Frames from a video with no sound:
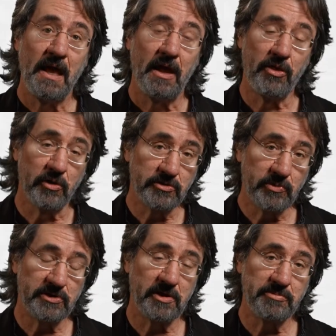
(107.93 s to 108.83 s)
And those
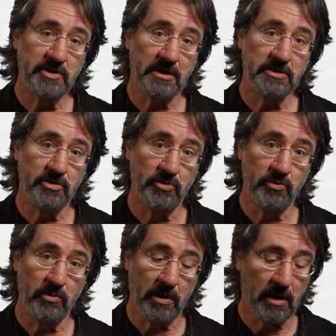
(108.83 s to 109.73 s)
we subject
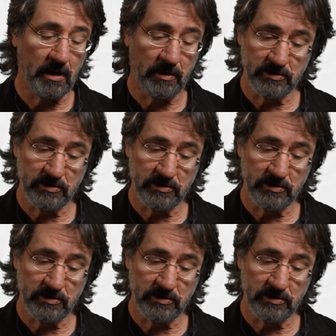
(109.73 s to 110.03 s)
to uh,